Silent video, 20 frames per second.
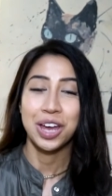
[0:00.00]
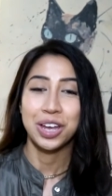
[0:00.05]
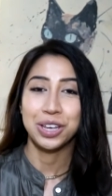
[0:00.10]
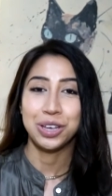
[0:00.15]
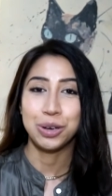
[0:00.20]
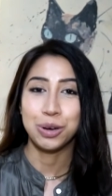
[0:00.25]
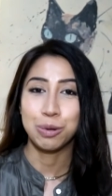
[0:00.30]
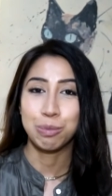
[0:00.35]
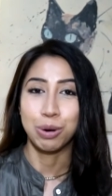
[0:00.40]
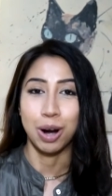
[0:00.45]

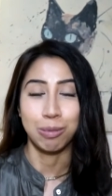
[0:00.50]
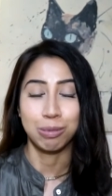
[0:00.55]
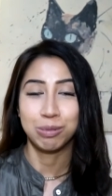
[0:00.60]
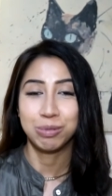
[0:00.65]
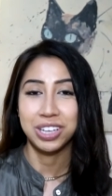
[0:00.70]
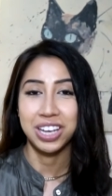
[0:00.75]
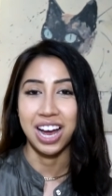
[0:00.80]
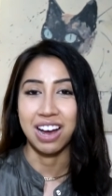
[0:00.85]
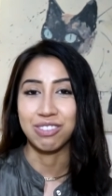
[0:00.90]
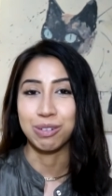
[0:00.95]
you
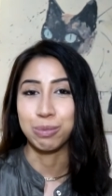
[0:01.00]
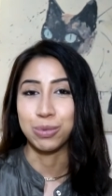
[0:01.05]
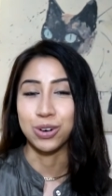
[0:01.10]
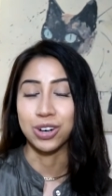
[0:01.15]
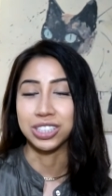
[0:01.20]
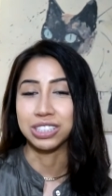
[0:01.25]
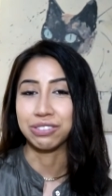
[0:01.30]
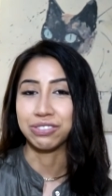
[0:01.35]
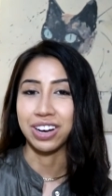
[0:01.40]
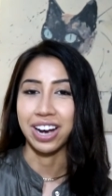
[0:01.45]
probably have a
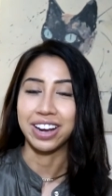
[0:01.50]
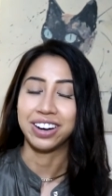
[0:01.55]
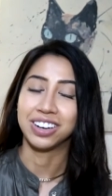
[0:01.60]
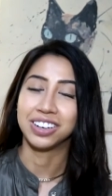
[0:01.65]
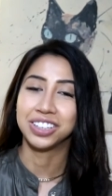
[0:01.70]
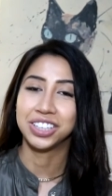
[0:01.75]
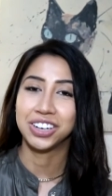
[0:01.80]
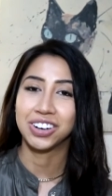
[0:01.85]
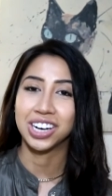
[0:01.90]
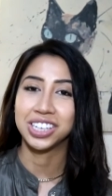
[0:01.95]
more defined and
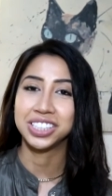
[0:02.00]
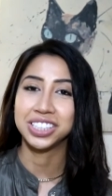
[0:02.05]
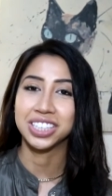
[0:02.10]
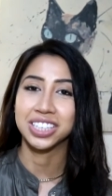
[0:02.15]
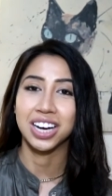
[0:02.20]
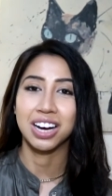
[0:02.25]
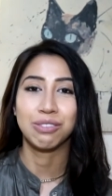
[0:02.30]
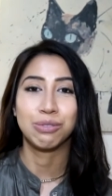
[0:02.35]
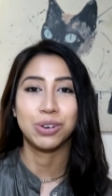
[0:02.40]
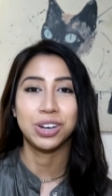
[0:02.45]
clear
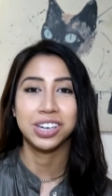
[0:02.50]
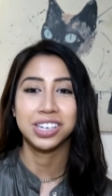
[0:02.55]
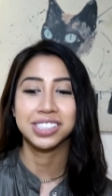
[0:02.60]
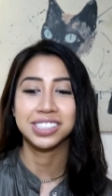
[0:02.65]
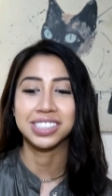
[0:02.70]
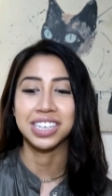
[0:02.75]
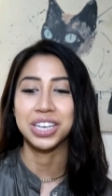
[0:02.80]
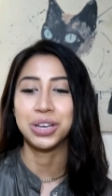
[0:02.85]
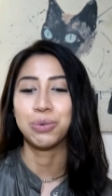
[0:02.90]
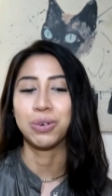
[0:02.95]
idea of what it is
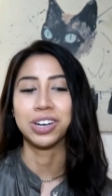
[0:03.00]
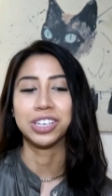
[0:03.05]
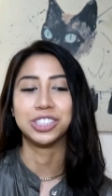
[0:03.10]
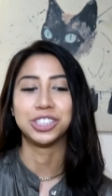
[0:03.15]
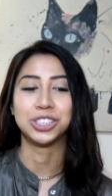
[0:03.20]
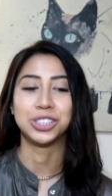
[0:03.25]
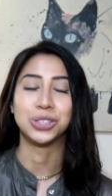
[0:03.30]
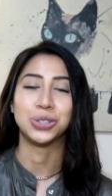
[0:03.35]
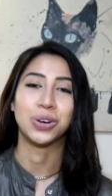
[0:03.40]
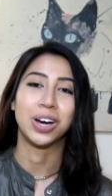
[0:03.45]
that you want
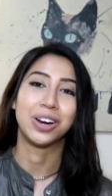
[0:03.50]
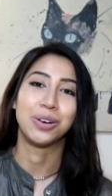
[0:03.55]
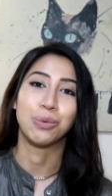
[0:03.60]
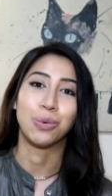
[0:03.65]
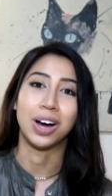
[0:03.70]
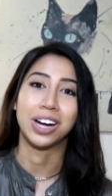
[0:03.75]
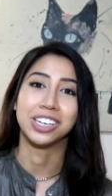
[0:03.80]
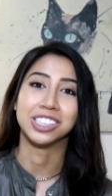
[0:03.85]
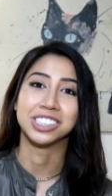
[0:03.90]
to do and why you're